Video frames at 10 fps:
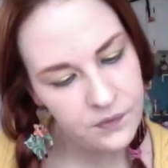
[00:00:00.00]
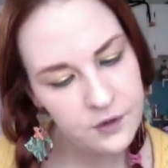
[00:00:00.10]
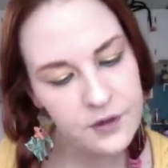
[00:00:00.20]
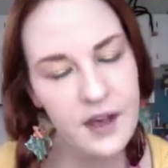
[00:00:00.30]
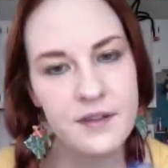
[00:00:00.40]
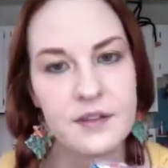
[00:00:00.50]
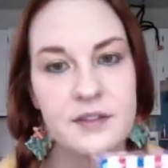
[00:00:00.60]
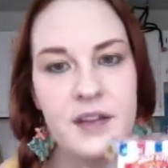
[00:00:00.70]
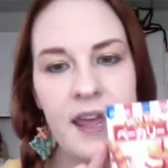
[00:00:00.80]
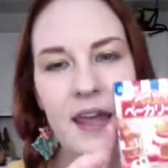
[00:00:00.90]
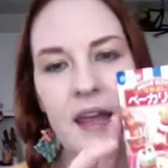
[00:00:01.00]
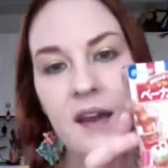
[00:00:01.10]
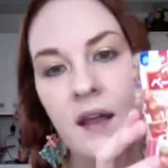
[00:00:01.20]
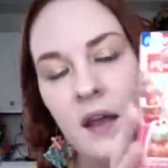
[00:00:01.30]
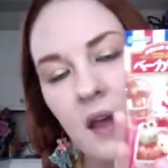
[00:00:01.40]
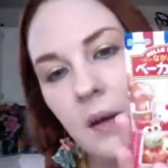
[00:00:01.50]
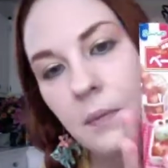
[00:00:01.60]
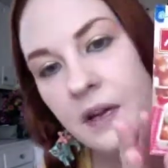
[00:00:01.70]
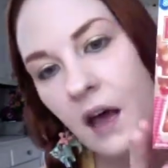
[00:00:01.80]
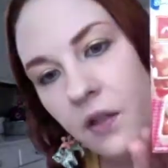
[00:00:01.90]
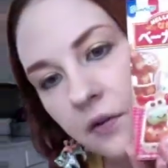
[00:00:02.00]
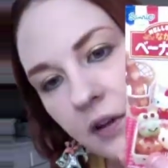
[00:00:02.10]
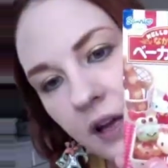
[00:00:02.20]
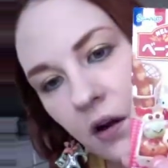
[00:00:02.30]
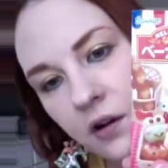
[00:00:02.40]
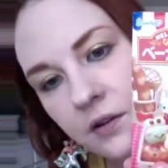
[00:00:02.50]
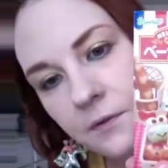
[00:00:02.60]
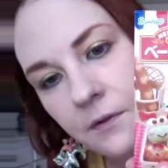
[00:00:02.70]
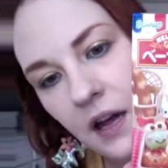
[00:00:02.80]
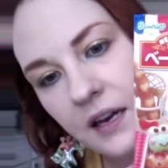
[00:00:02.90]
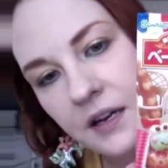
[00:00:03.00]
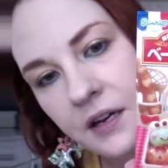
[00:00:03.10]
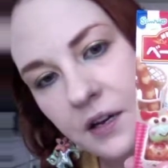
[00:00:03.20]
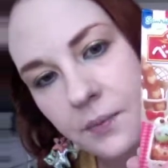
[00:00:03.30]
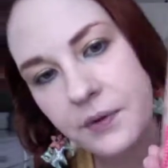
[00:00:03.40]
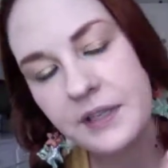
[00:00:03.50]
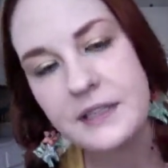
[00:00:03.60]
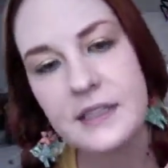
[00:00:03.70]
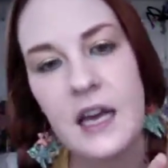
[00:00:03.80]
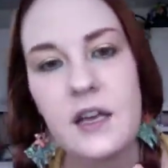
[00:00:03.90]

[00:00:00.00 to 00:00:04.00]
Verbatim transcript: 2010. But now they're really hard to find in a complete set.